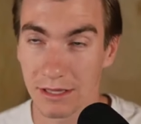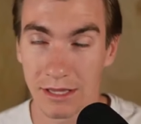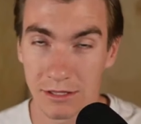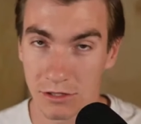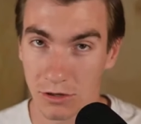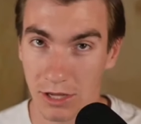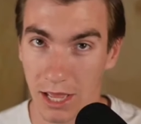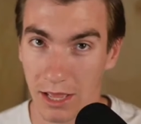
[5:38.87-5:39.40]

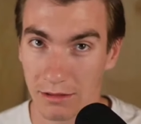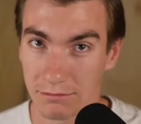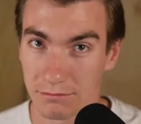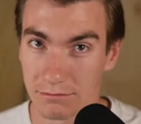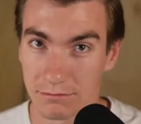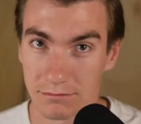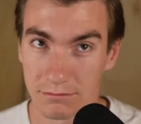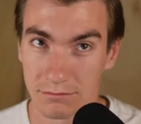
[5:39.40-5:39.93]
he's okay.
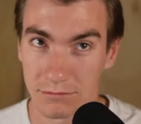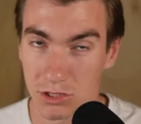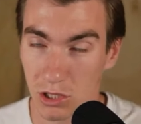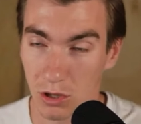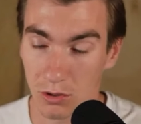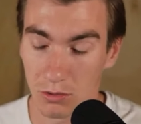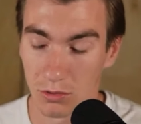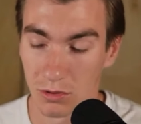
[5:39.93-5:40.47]

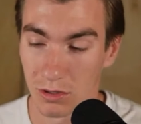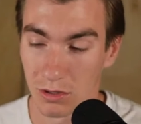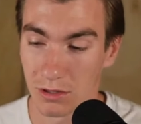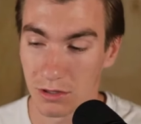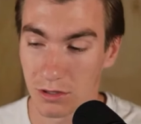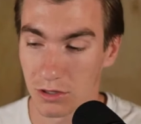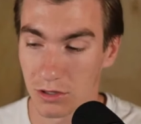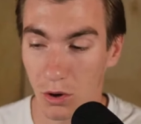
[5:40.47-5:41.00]
So
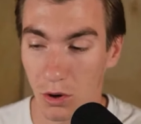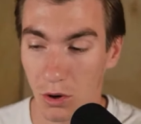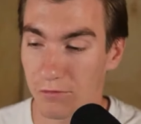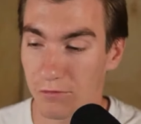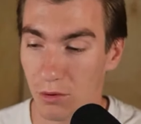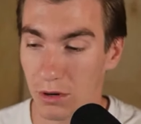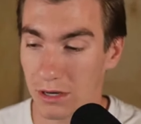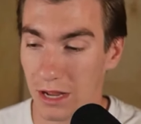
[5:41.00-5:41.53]
going
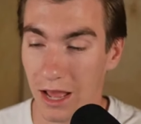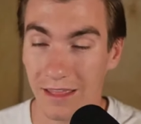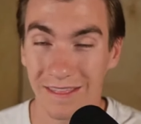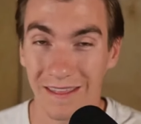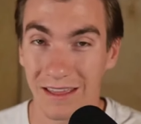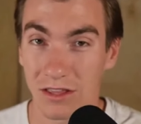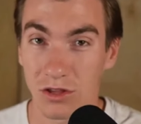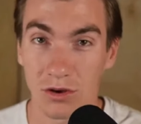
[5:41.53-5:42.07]
forward, I
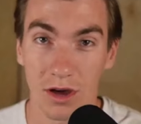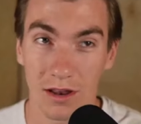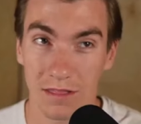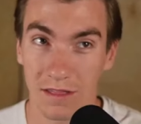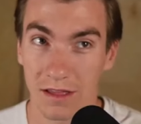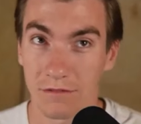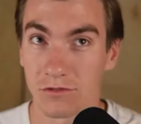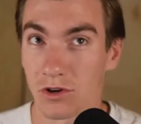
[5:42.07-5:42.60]
think you got
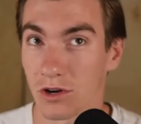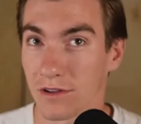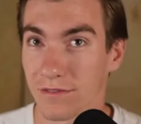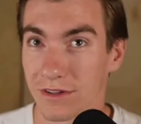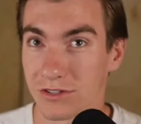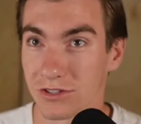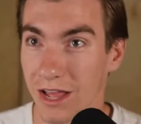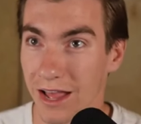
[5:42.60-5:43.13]
to think of
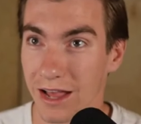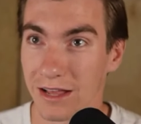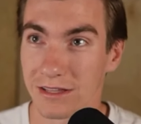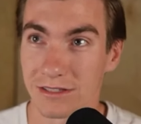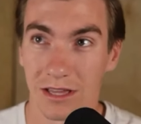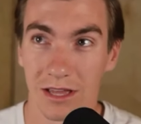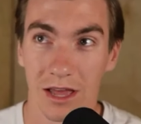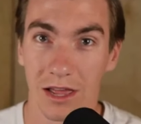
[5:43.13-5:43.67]
Djokovic
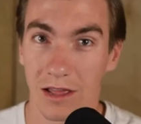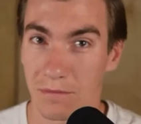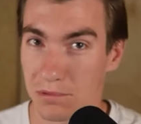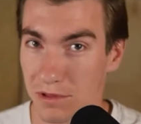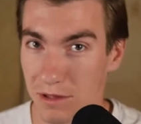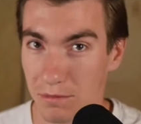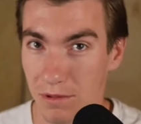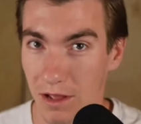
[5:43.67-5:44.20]
as a
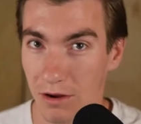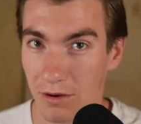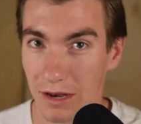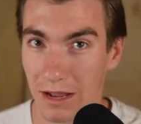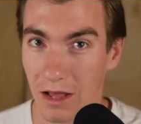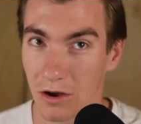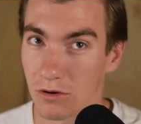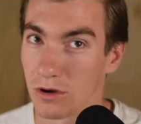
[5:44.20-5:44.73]
complete player
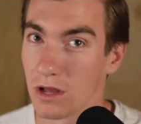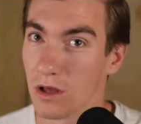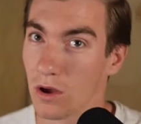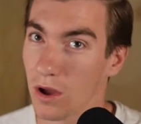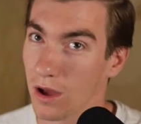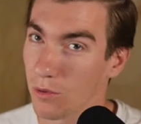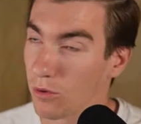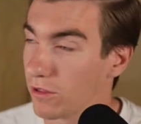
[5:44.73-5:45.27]
right now
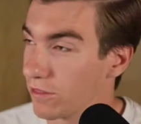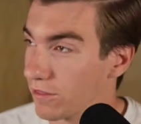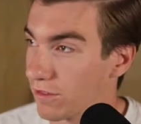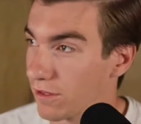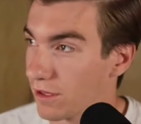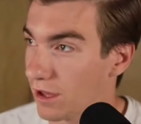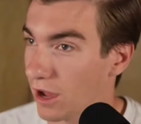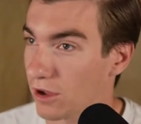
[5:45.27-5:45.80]
with
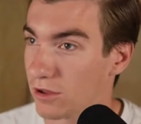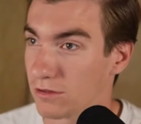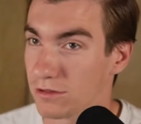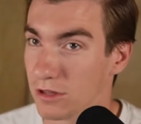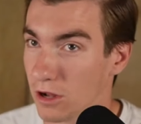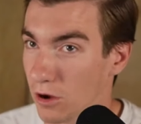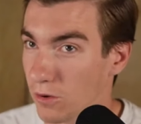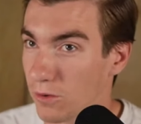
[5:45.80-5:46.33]
a
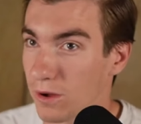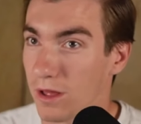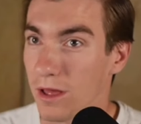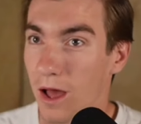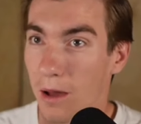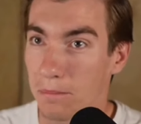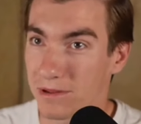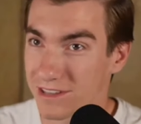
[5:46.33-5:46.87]

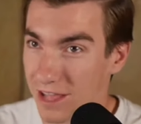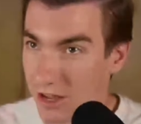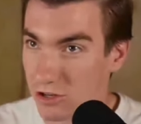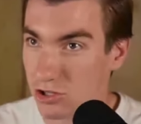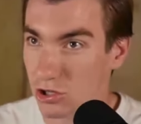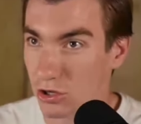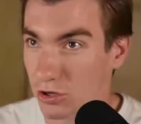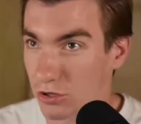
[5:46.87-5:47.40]

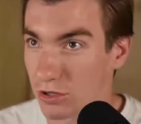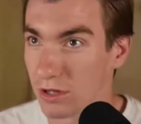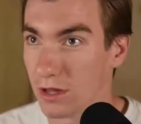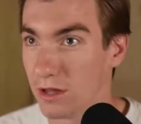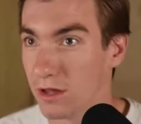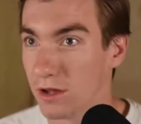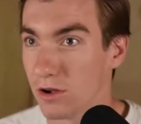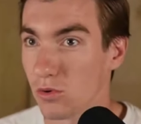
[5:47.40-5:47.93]
potential
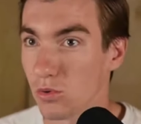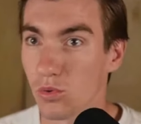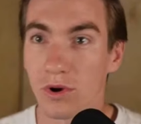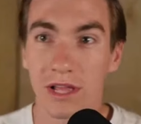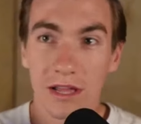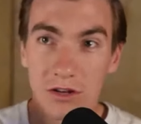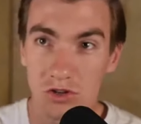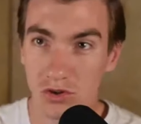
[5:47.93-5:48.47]

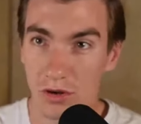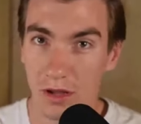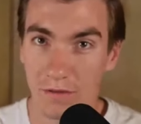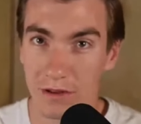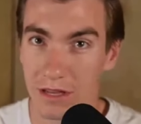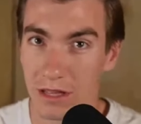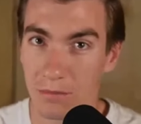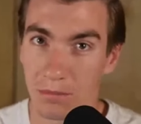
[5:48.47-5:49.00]
re-injury
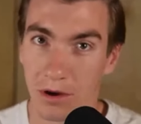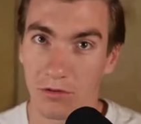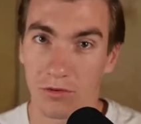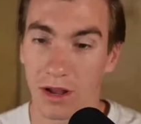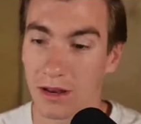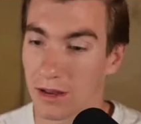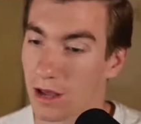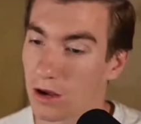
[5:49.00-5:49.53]
of a knee. But
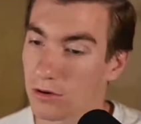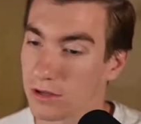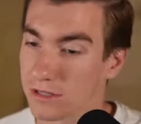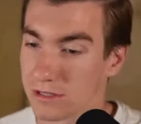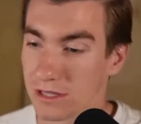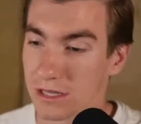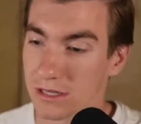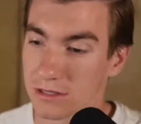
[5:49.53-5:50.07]
right now
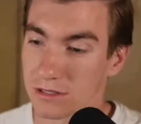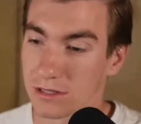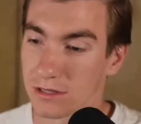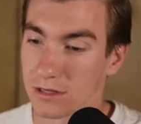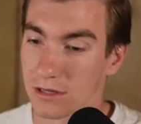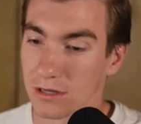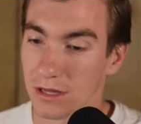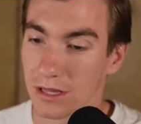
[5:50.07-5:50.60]
his knee's
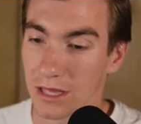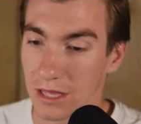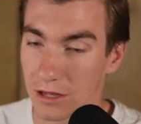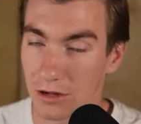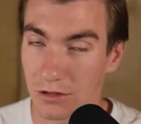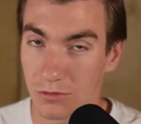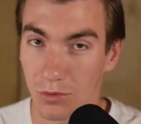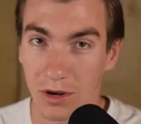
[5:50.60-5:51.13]

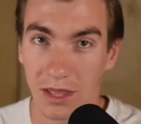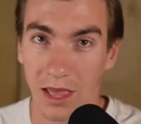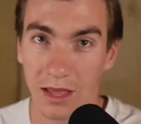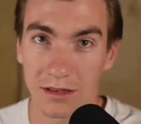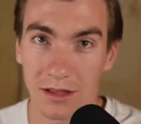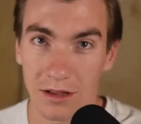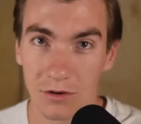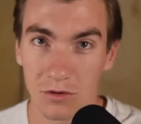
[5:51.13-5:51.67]
healed. What he
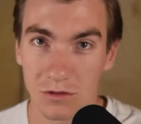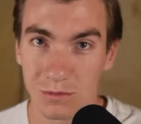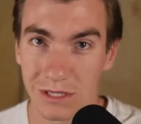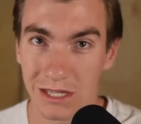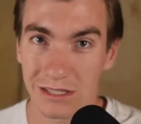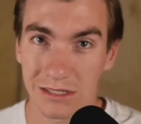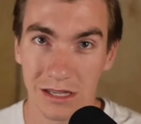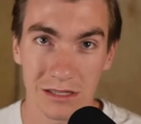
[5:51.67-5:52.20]
had done to his
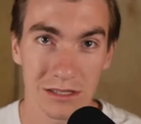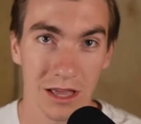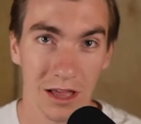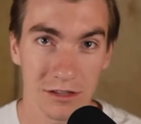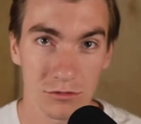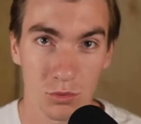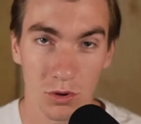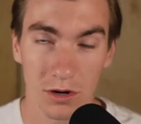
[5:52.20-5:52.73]
meniscus
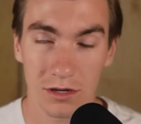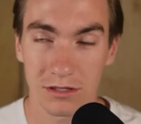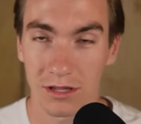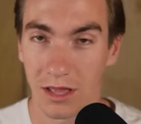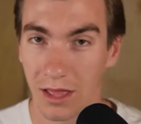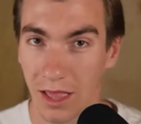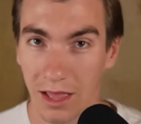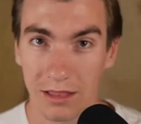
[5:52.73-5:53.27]
has
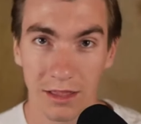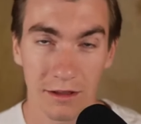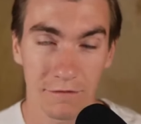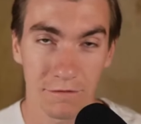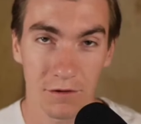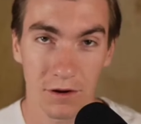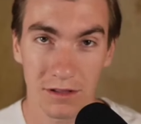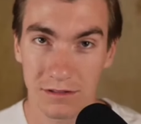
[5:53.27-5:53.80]
worked. And
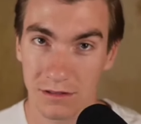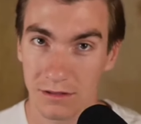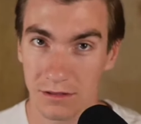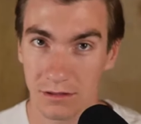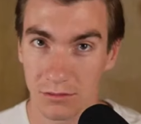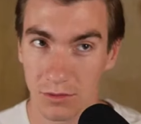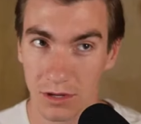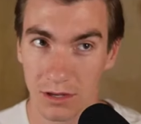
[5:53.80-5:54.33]
like Fritz,
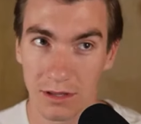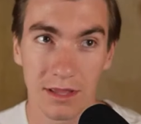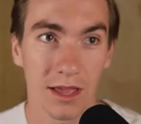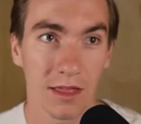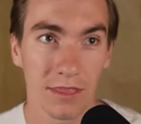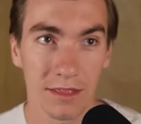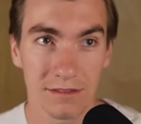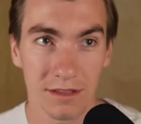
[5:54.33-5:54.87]
when
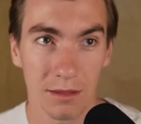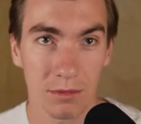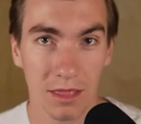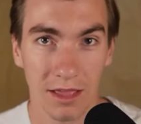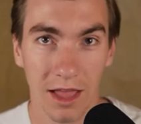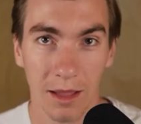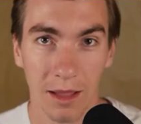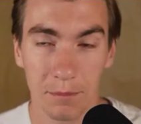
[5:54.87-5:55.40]
he had the same
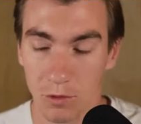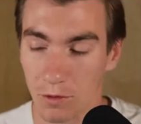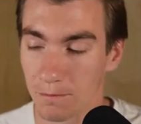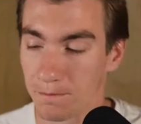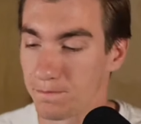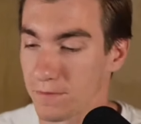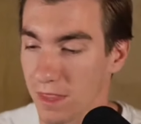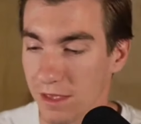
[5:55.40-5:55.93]
thing happen to
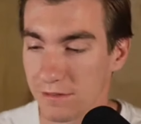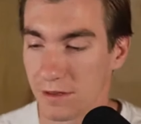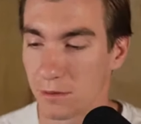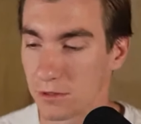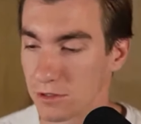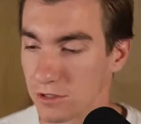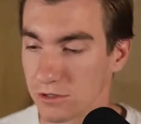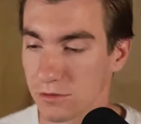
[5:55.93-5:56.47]
him, he's
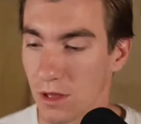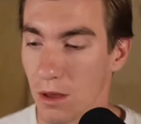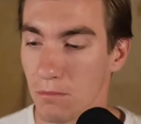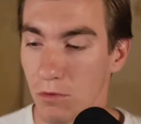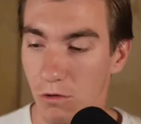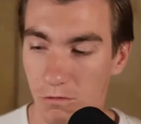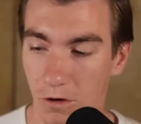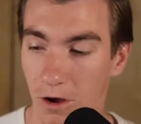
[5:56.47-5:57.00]
able to just
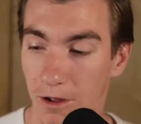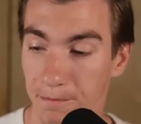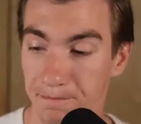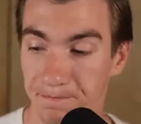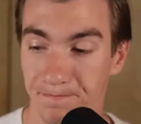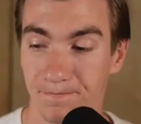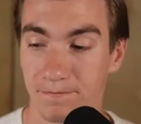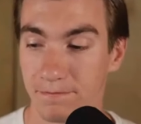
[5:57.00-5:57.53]
move
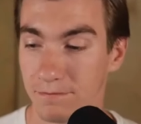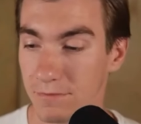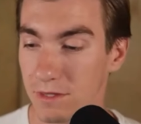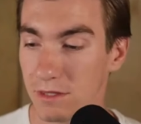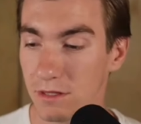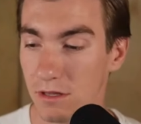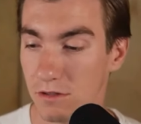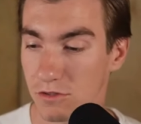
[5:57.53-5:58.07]
on.
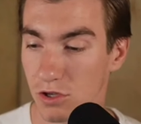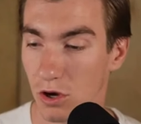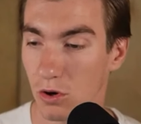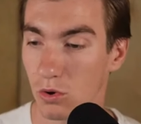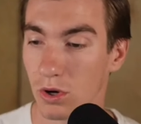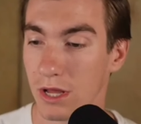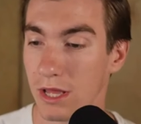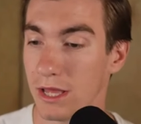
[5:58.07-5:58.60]

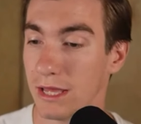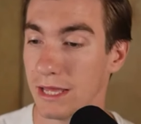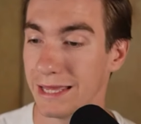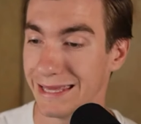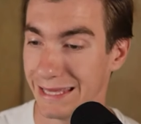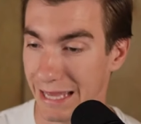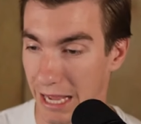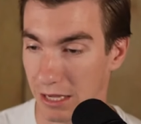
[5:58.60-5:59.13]
So
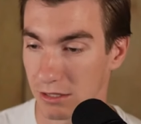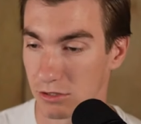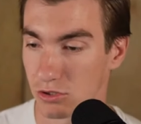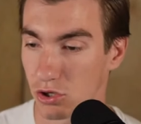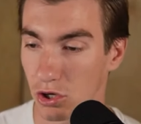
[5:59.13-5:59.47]
yeah,